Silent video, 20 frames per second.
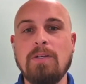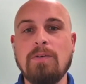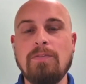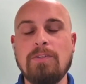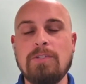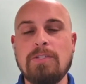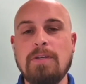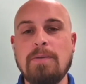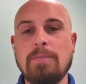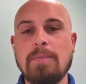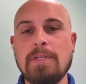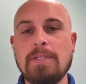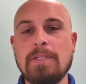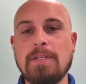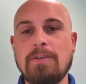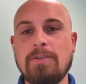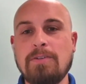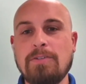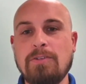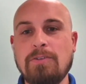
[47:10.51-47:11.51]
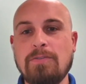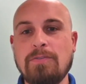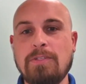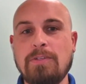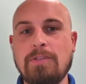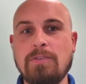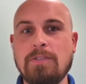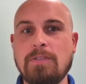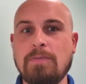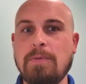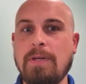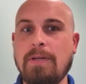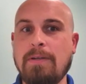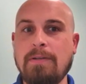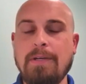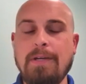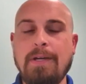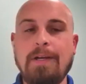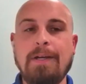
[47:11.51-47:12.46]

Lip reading: for some of these underserved students, but